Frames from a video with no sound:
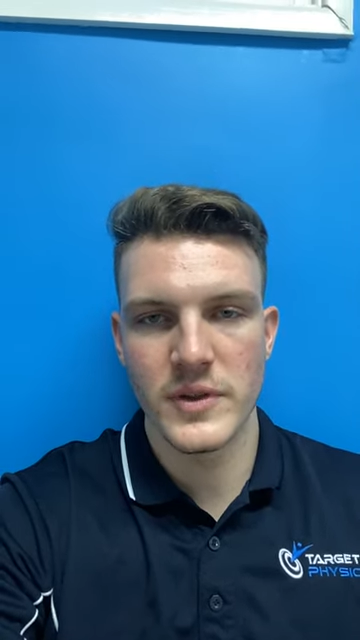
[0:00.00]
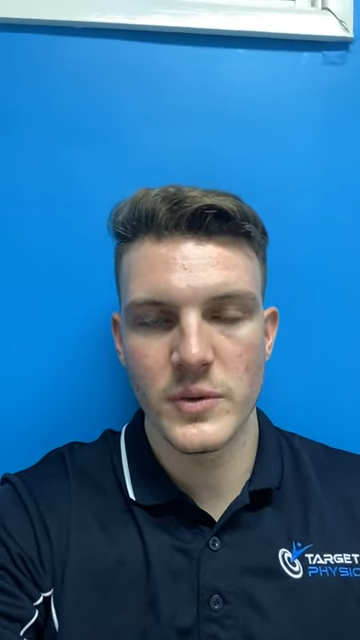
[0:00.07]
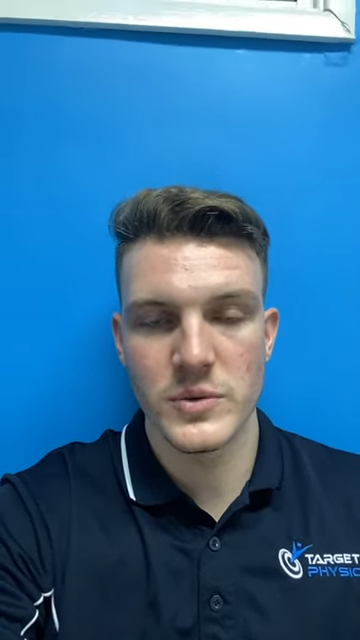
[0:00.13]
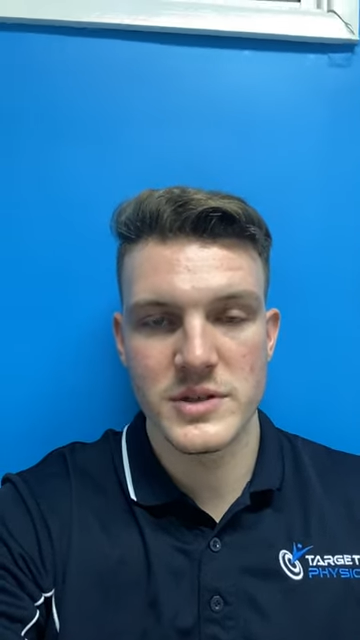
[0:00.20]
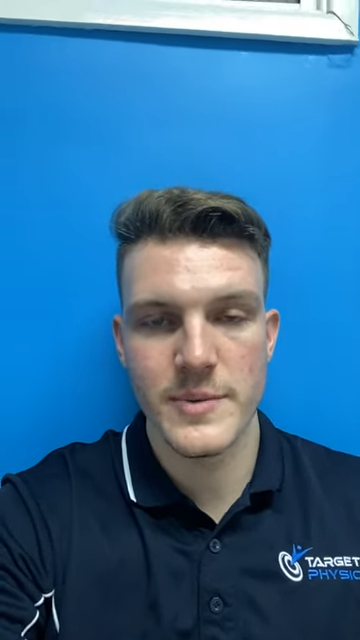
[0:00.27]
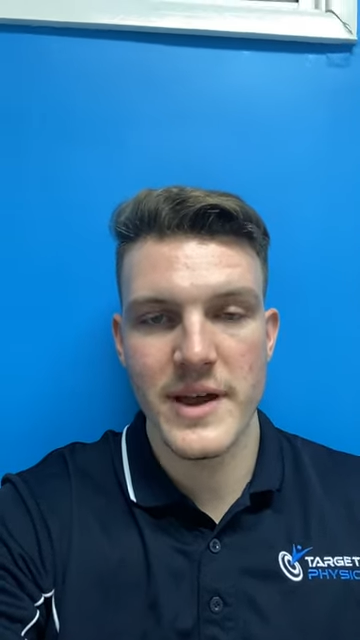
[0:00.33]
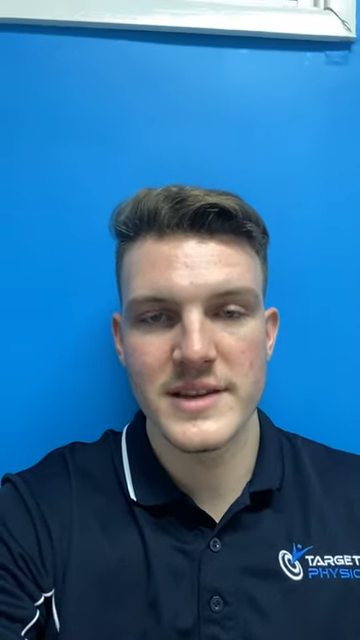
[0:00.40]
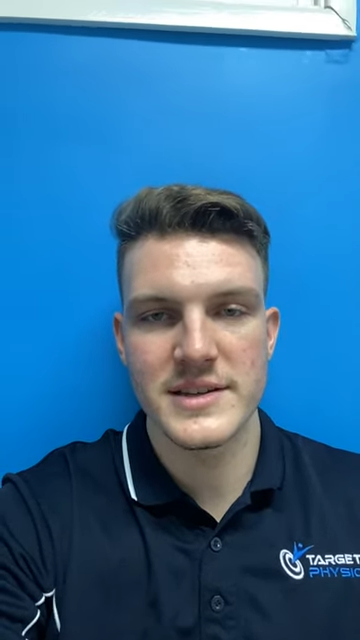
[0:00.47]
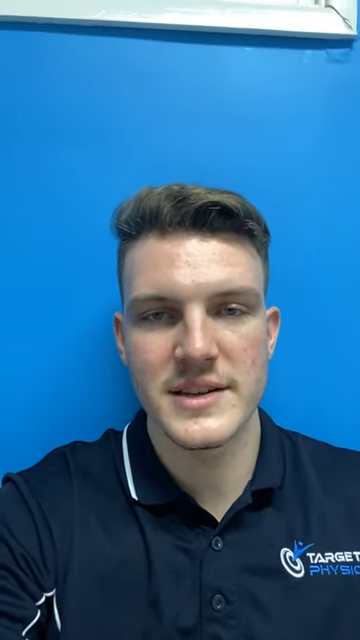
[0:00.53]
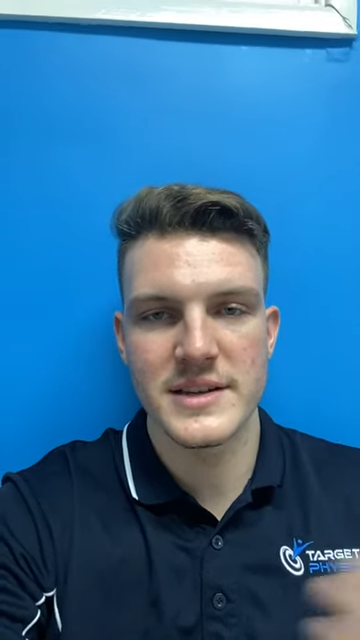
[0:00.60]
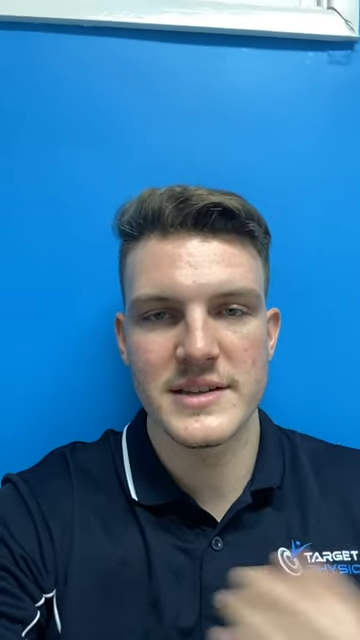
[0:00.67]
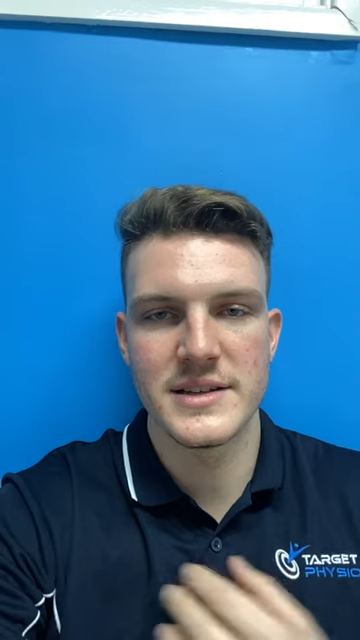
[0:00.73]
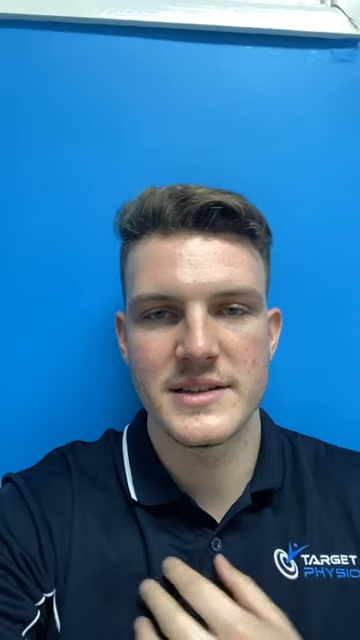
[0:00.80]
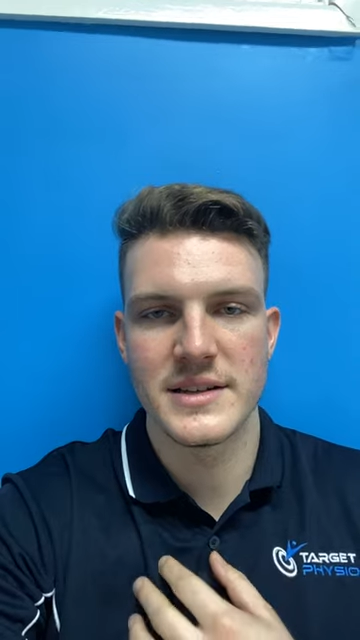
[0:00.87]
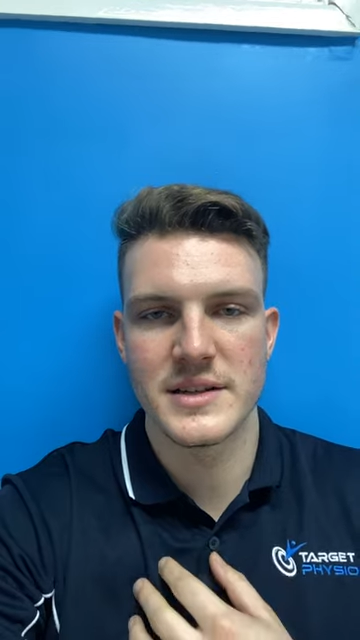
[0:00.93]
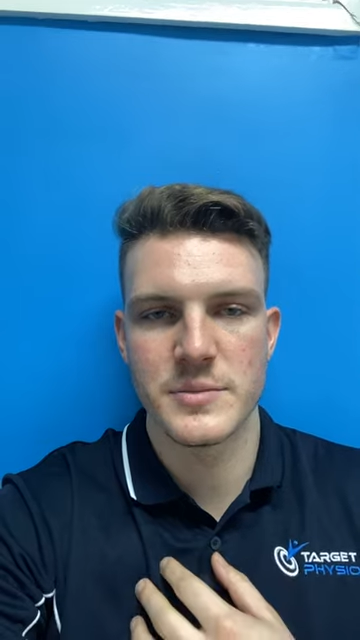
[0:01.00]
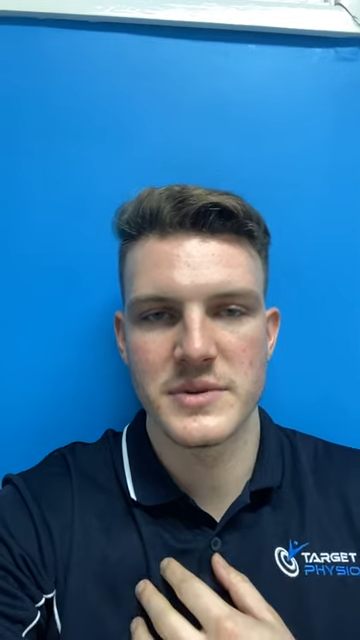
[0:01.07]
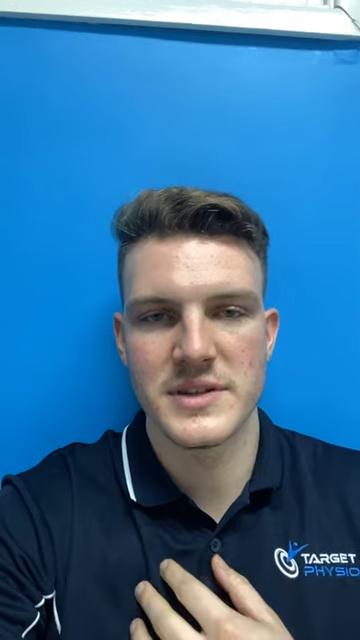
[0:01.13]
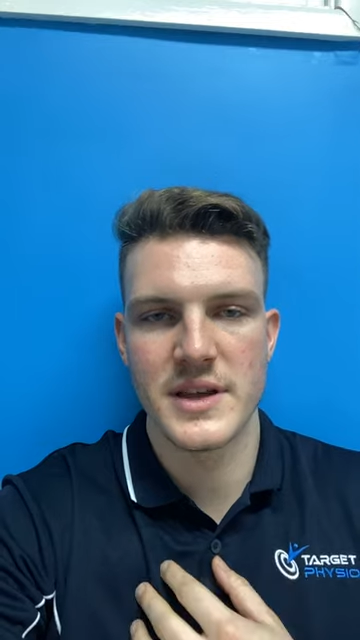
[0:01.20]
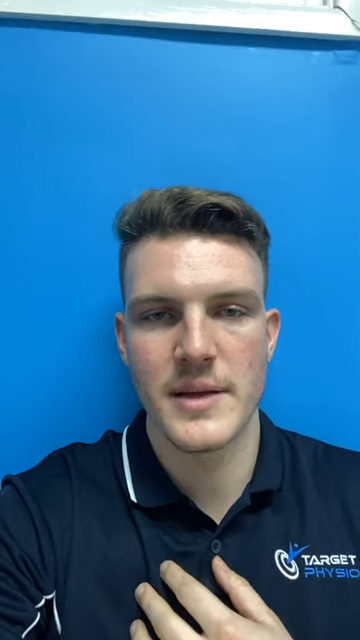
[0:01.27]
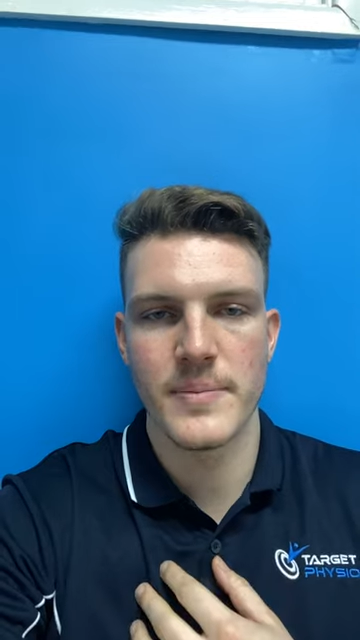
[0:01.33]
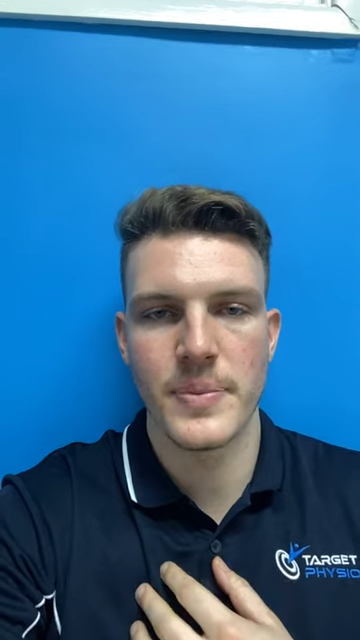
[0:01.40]
was about
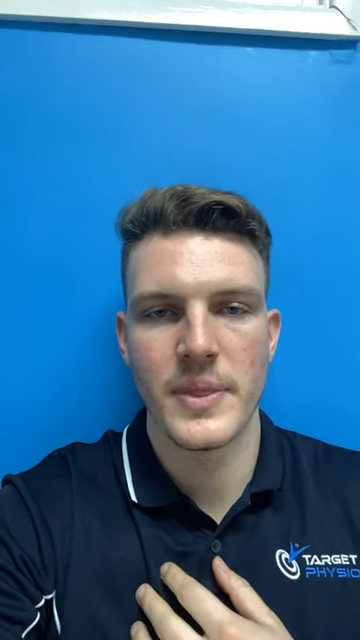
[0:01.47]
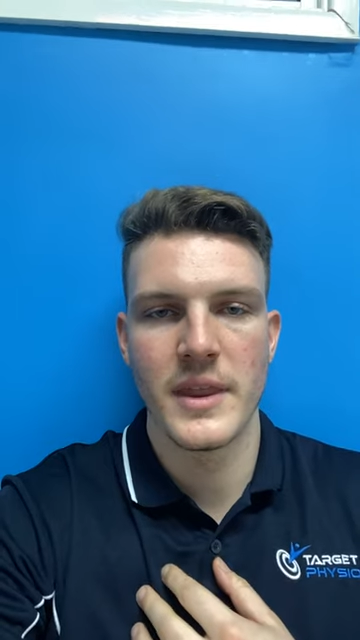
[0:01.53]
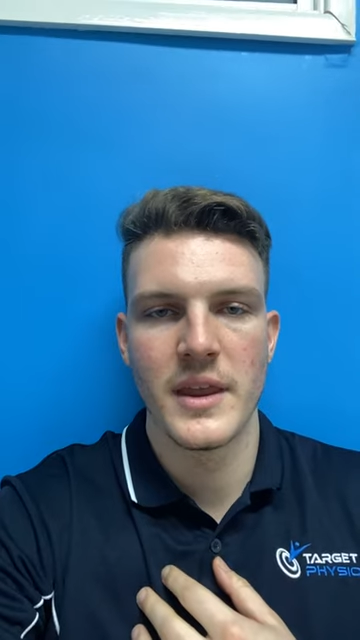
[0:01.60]
66%.